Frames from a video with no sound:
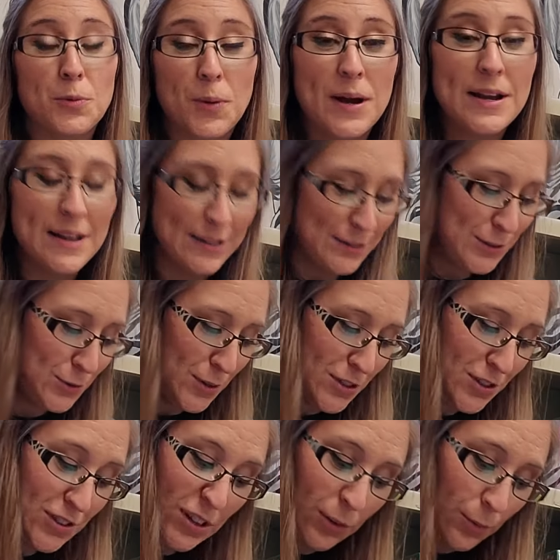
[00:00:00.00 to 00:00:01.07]
great
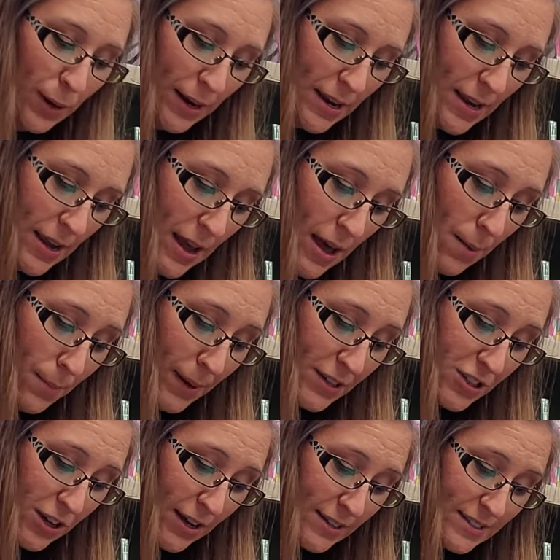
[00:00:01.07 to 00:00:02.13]
illustrations already by
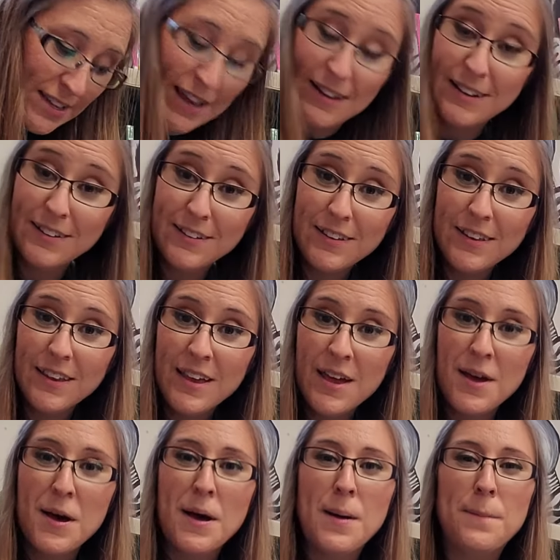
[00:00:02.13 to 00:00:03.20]
John Tenniel,
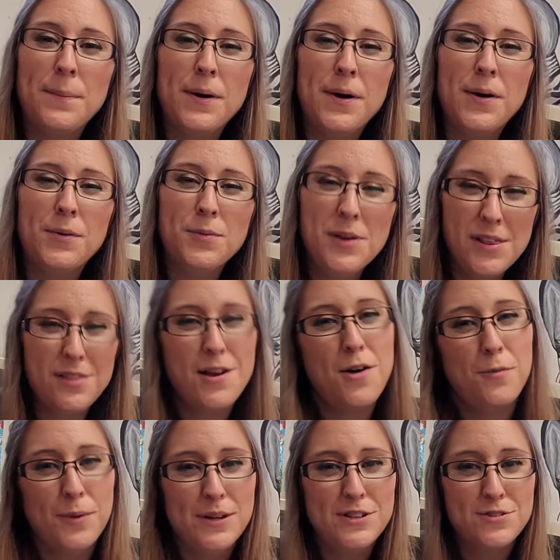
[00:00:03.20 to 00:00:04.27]
but we
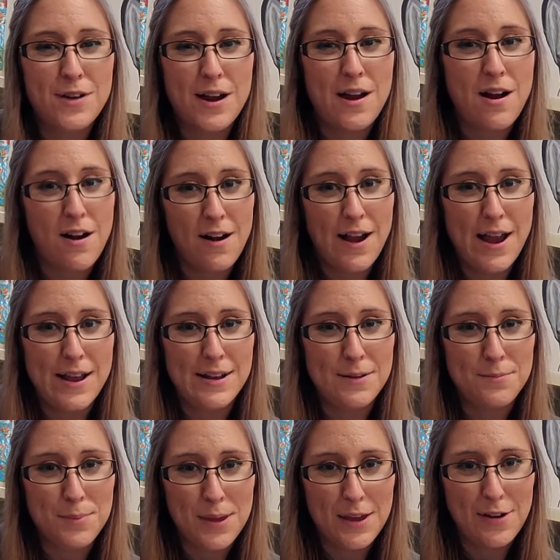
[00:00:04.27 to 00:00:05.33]
thought we'd try our hand
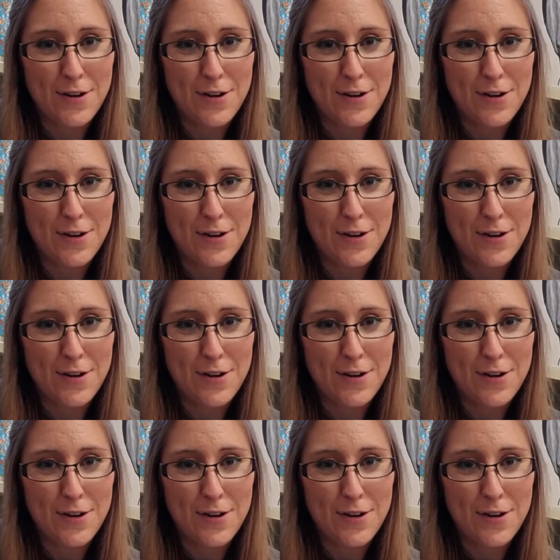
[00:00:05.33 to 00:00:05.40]
at being